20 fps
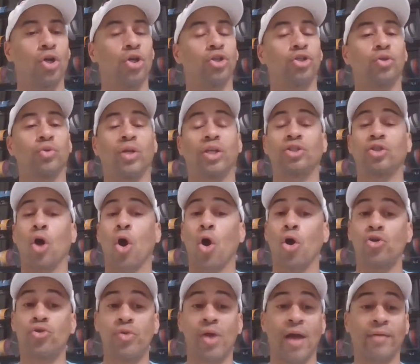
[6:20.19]
So that's all
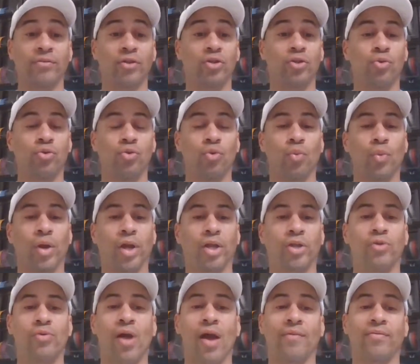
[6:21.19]
you have to do to win.
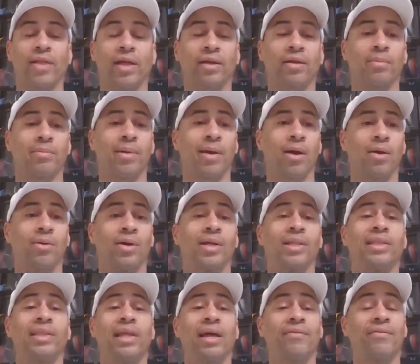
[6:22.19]
You have like about
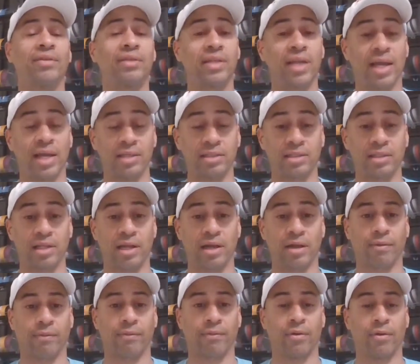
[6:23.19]
11 days
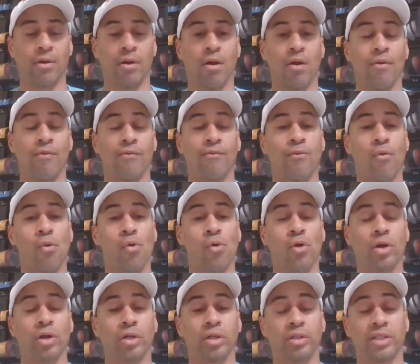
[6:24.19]
left
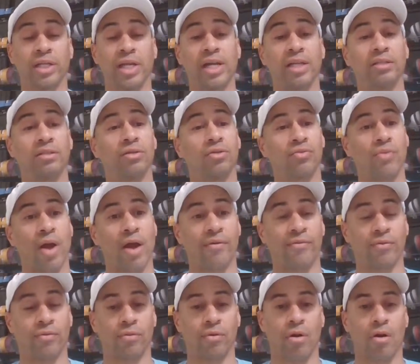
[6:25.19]
to enter the
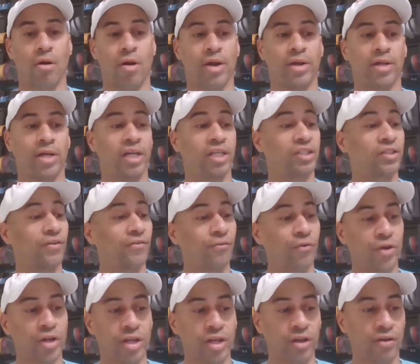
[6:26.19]
raffle. All right. It's a
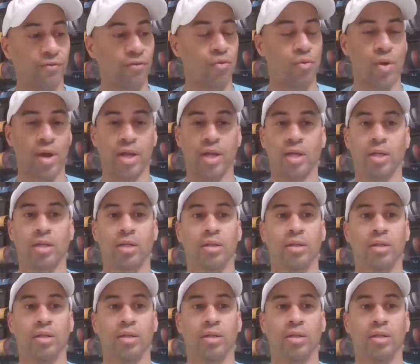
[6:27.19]
free giveaway.